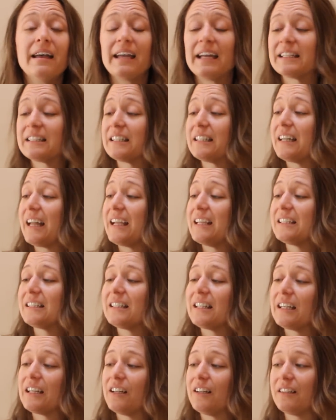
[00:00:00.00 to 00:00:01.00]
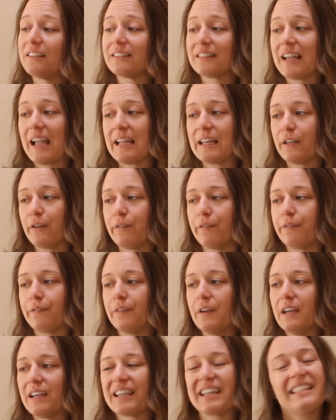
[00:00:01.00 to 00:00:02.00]
It's a nice little kind of
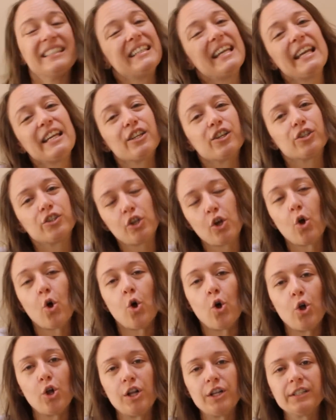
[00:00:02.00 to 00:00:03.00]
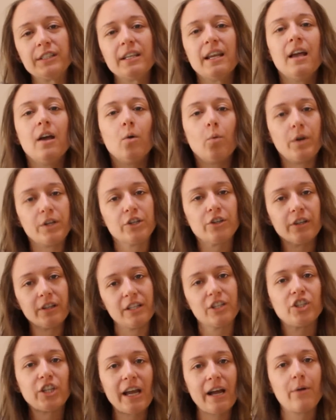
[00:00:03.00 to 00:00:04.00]
container to hold when you're in the
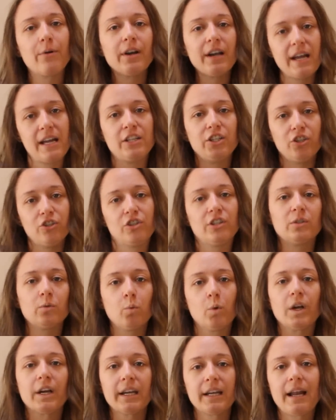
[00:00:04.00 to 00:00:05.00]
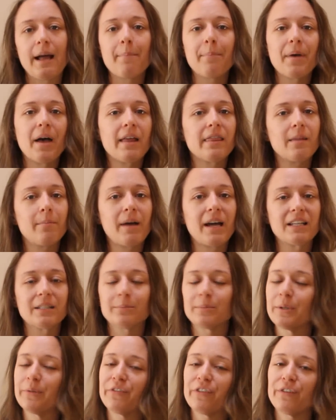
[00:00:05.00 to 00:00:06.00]
shower, and you just work it up on the
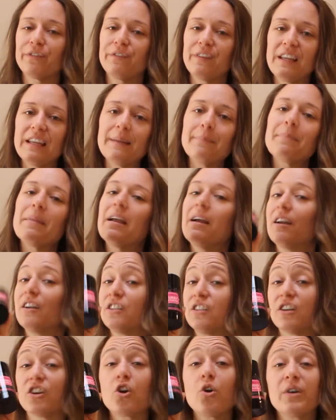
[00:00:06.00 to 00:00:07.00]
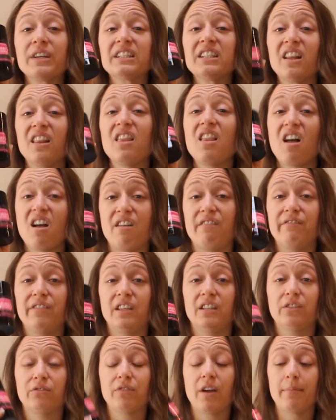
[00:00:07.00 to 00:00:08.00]
bottoms of your feet. You're going to love
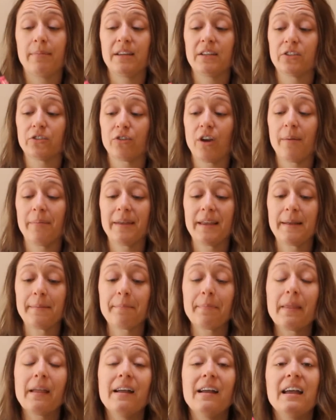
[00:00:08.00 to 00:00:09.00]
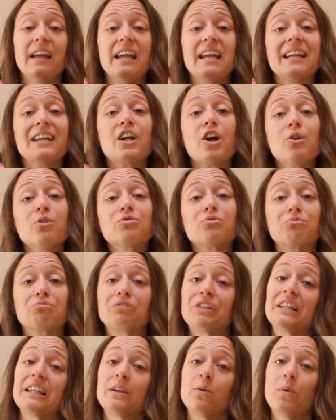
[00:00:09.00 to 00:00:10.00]
this Rubby Scrubby. It goes
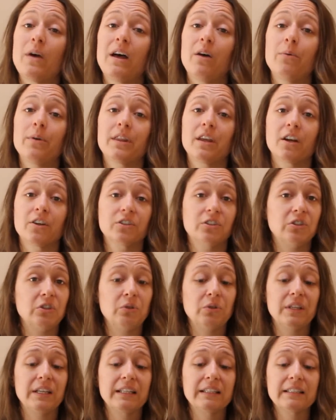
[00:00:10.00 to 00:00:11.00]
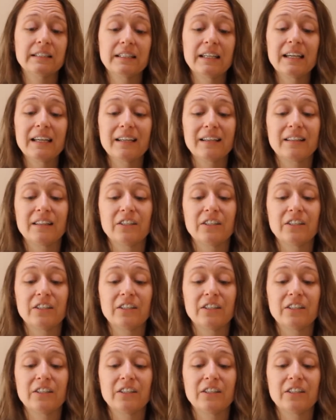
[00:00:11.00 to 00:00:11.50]
really well with our soothing stick.